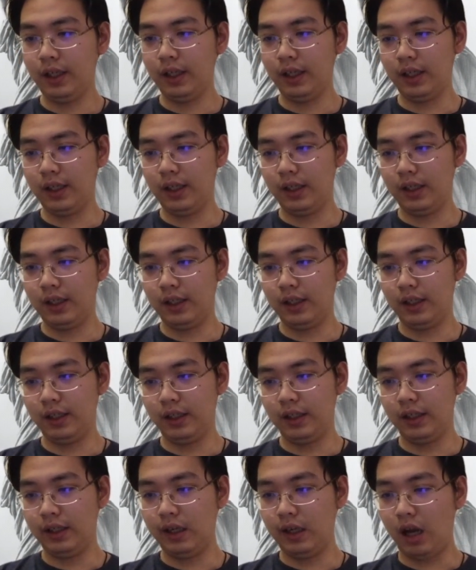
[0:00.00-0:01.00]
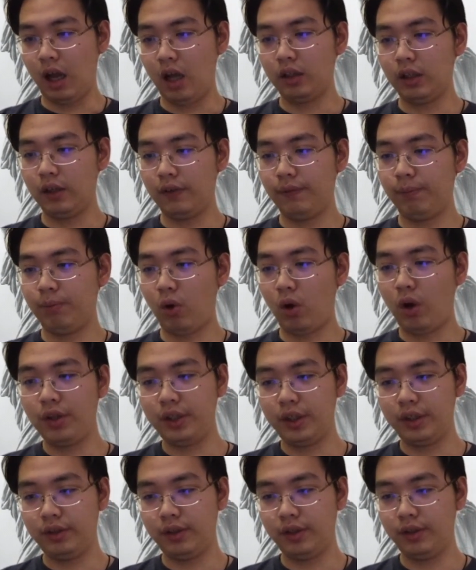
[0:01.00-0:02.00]
uh, a lot of
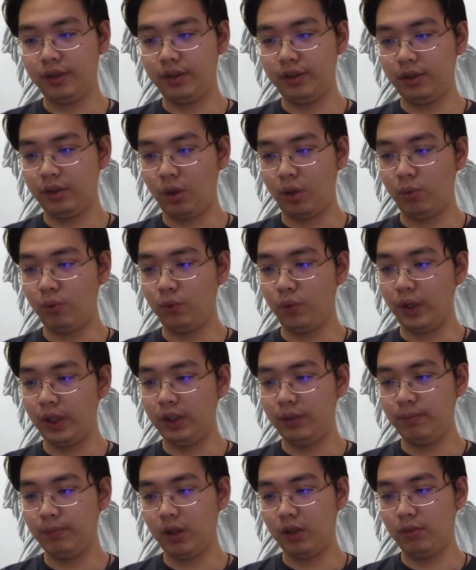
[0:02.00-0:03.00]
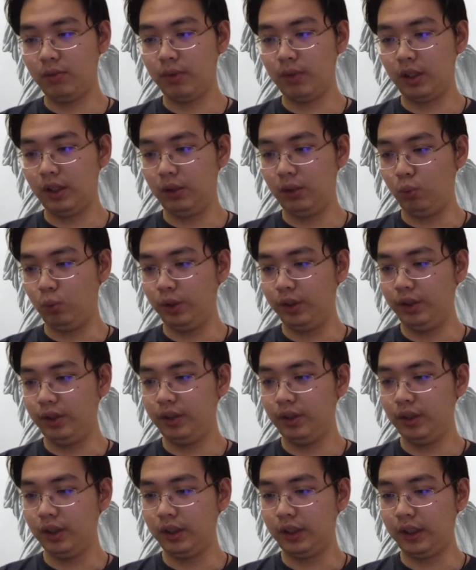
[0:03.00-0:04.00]
projects don't raise much money
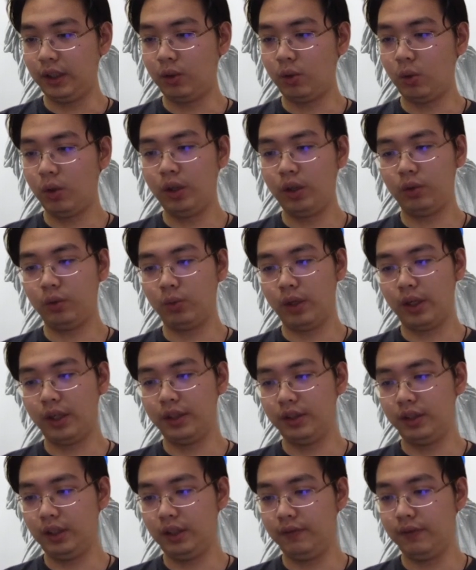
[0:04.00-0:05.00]
with the Gitcoin grants,